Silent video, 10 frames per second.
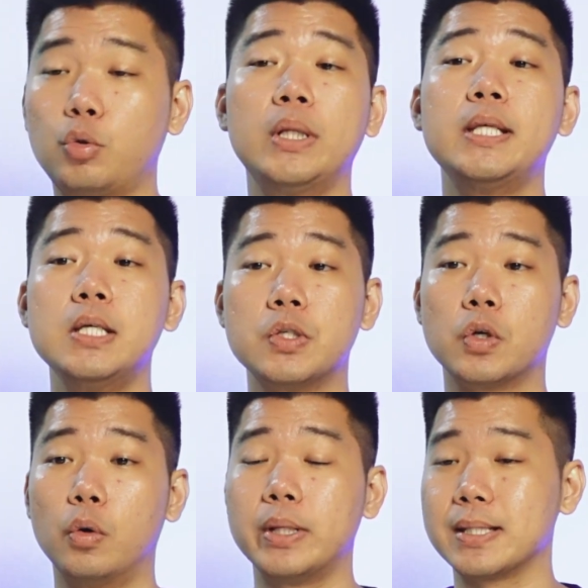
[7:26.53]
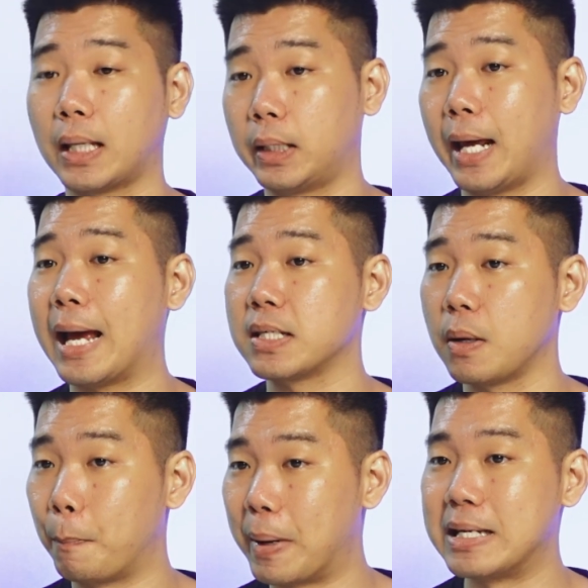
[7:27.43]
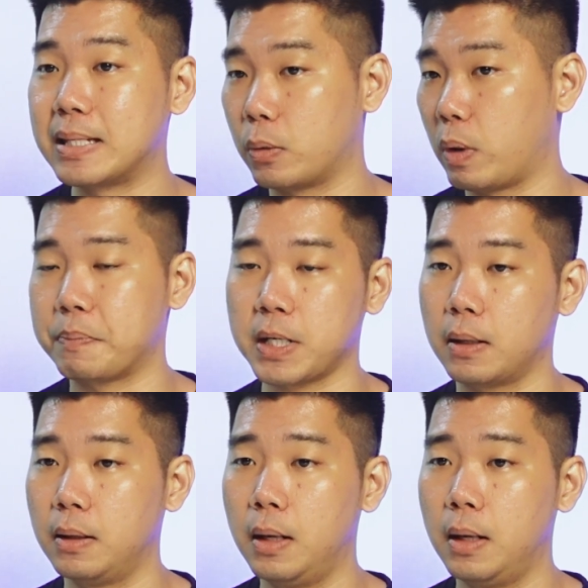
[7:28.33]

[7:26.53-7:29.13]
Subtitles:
20 years ago, they started as a basic website.